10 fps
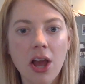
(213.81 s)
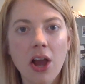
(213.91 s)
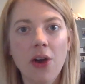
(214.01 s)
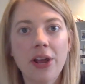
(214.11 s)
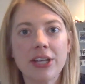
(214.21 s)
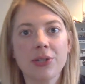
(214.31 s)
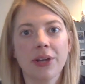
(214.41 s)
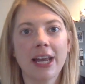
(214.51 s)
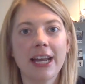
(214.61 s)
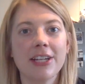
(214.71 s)
Okay, so
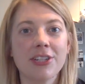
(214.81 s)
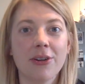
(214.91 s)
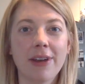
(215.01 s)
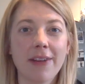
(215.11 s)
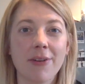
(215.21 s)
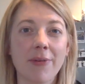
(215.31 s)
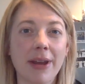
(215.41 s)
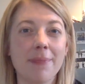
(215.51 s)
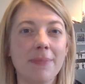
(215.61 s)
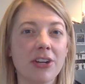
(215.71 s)
again, I don't have a way
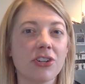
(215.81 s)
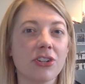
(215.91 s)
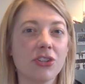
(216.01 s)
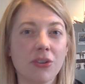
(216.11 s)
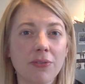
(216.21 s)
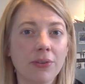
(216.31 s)
to measure 2